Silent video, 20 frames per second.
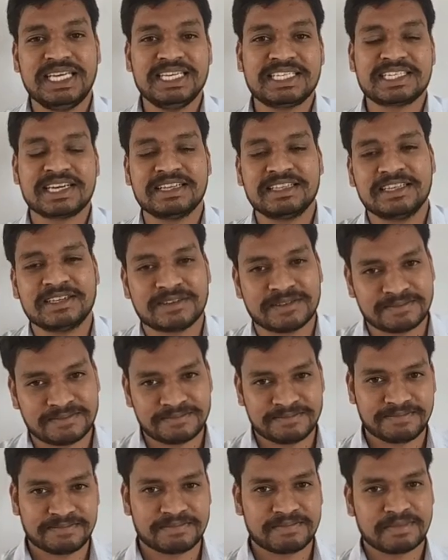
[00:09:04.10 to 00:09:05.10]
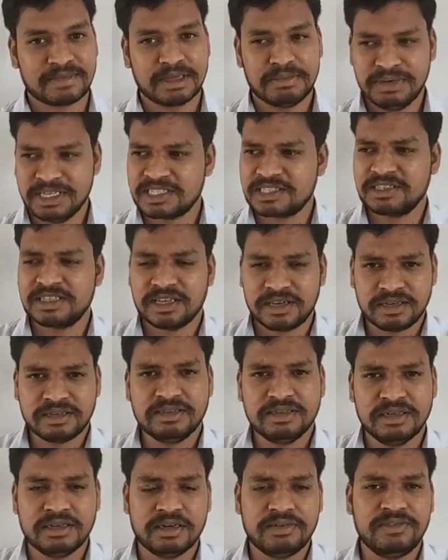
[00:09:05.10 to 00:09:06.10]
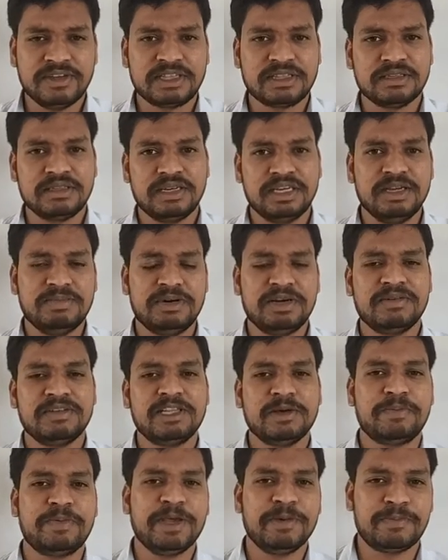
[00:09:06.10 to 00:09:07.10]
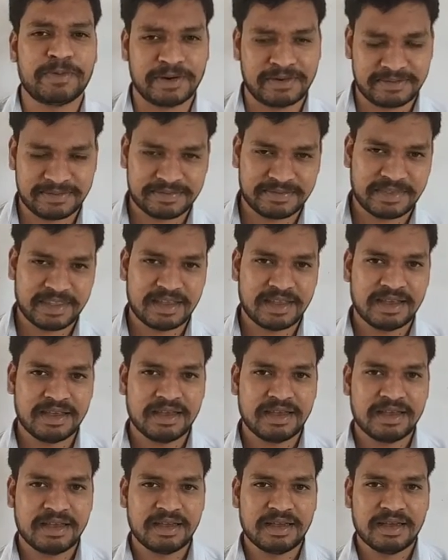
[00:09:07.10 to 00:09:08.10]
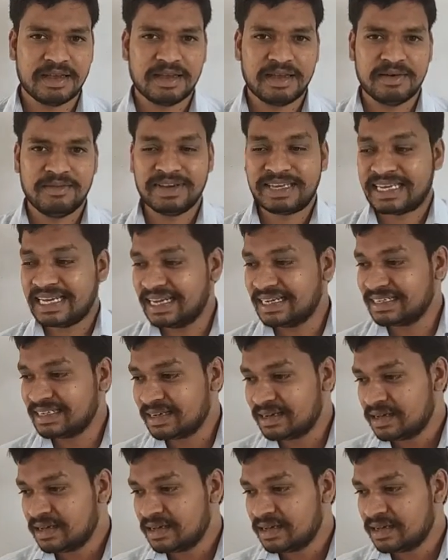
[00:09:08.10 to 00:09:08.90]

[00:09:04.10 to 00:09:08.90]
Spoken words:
each other, means in between the people. We can